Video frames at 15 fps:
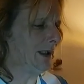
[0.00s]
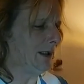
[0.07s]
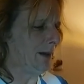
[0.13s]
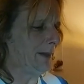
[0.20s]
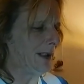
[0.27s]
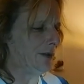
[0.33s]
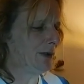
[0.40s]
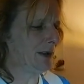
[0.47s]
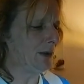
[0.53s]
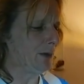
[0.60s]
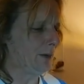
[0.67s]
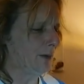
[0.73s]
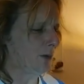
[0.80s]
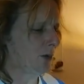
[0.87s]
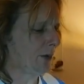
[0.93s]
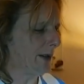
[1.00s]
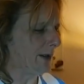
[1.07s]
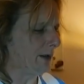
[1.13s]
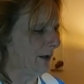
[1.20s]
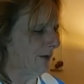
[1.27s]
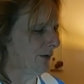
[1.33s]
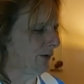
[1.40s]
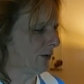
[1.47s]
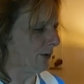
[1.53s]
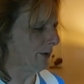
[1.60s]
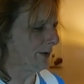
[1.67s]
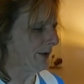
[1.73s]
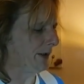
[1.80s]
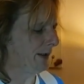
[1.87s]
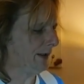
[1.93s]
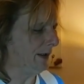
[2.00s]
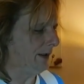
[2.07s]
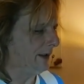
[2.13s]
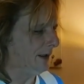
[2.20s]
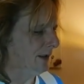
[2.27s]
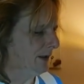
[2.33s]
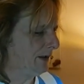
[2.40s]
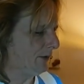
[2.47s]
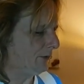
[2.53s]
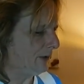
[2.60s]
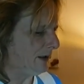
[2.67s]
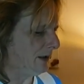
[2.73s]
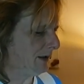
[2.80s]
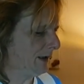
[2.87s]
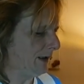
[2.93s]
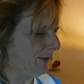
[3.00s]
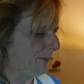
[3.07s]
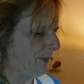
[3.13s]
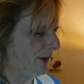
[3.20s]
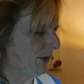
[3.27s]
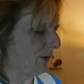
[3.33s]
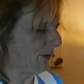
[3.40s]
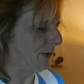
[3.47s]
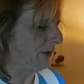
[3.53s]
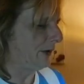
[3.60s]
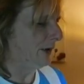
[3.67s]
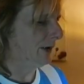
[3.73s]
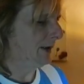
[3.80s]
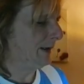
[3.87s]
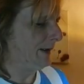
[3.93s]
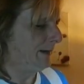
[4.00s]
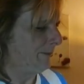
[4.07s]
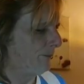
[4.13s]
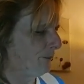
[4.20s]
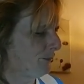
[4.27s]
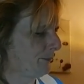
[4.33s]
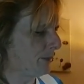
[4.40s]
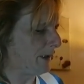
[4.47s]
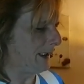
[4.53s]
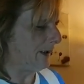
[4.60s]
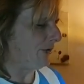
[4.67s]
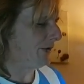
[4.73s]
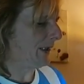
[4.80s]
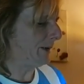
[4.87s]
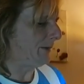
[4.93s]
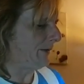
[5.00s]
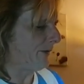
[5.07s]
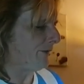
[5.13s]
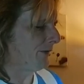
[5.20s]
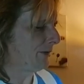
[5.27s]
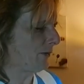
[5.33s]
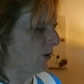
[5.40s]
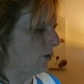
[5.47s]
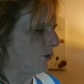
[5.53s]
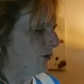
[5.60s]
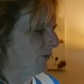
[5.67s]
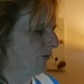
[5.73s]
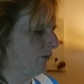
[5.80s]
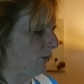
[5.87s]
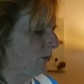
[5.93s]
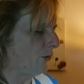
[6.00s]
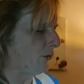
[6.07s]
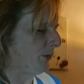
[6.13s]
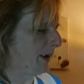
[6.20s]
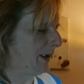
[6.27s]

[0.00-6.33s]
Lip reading: I'm actually quite looking forward to reading this because Black Sabbath for Volume 4 is one of